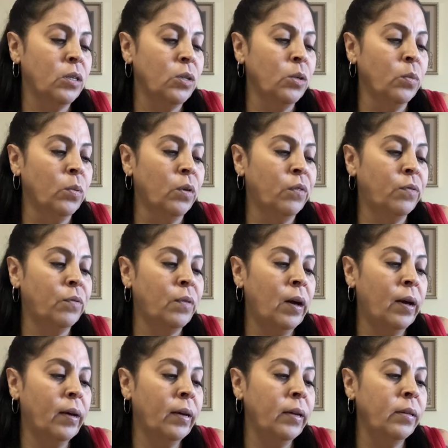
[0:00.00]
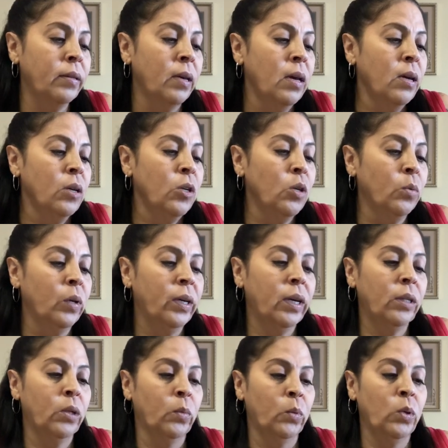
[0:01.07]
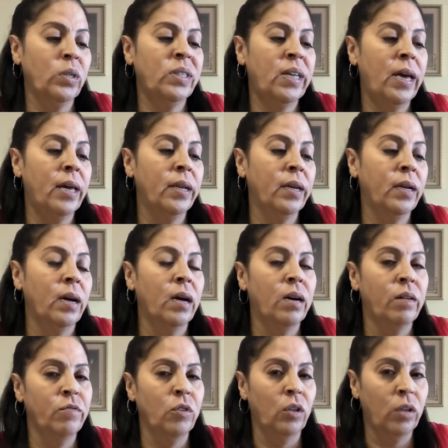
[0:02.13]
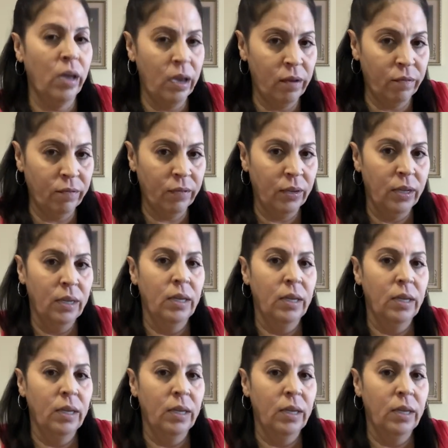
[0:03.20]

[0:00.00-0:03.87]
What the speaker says: you will find you will get the worst headache of your life.